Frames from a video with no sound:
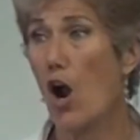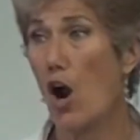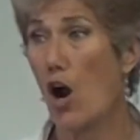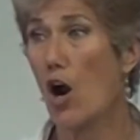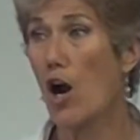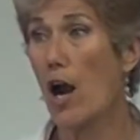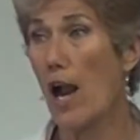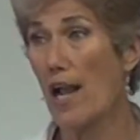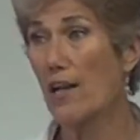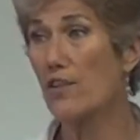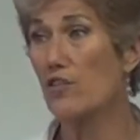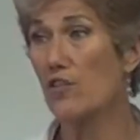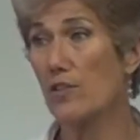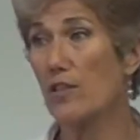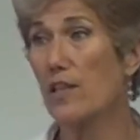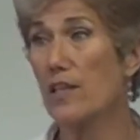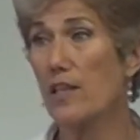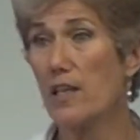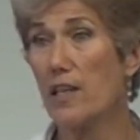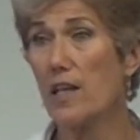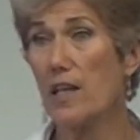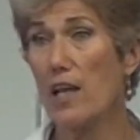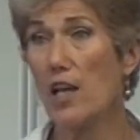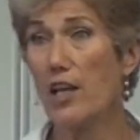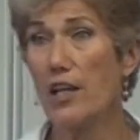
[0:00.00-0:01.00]
are
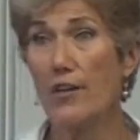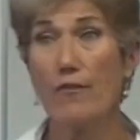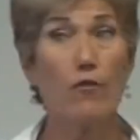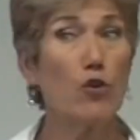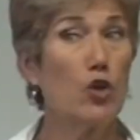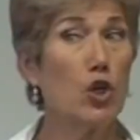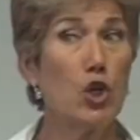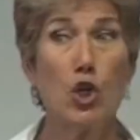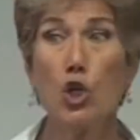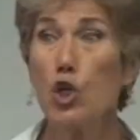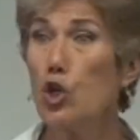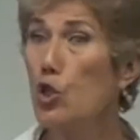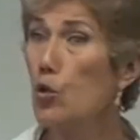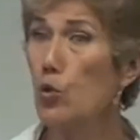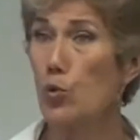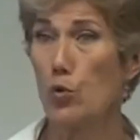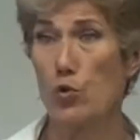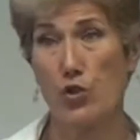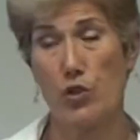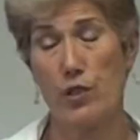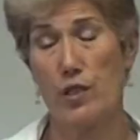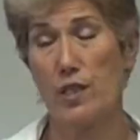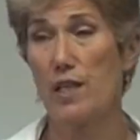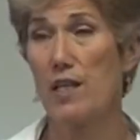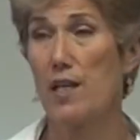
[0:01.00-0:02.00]
actually a
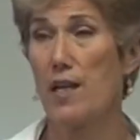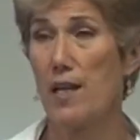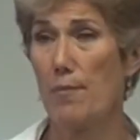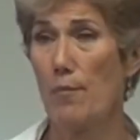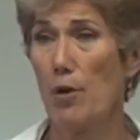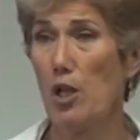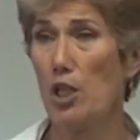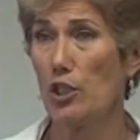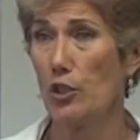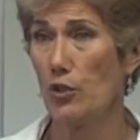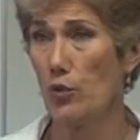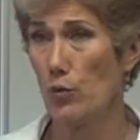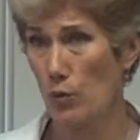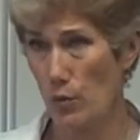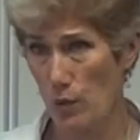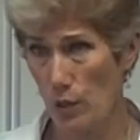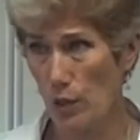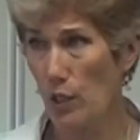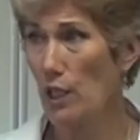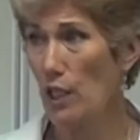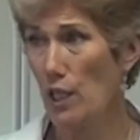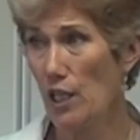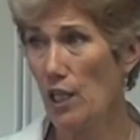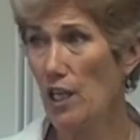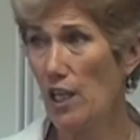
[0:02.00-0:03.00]
huge DNA molecule,
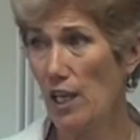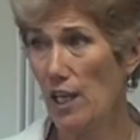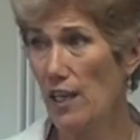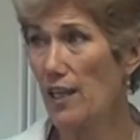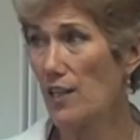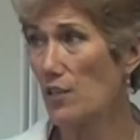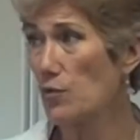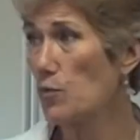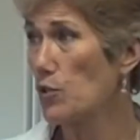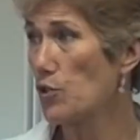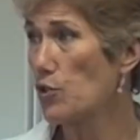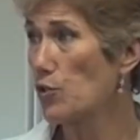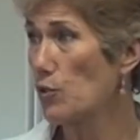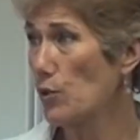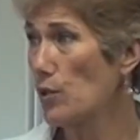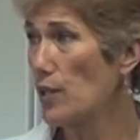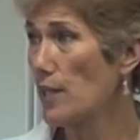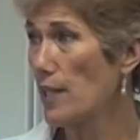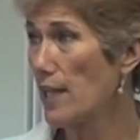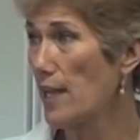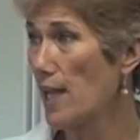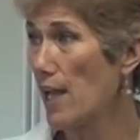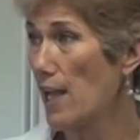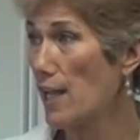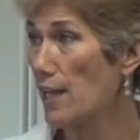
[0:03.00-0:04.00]
and that's what you're
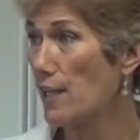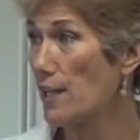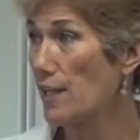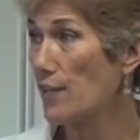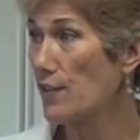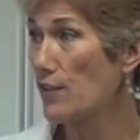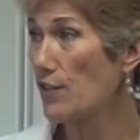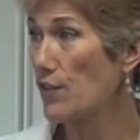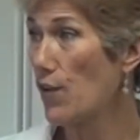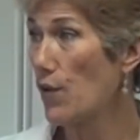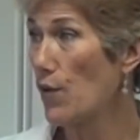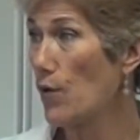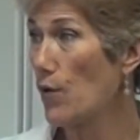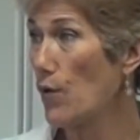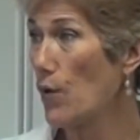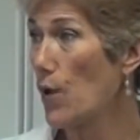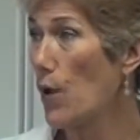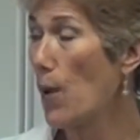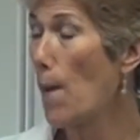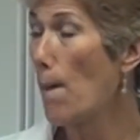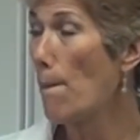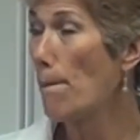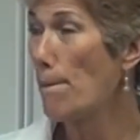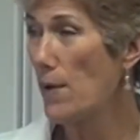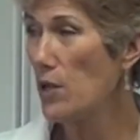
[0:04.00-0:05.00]
looking at. So
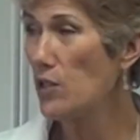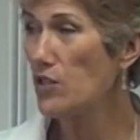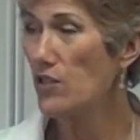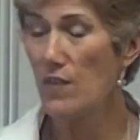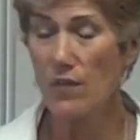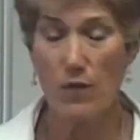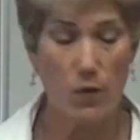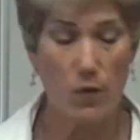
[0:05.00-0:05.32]
most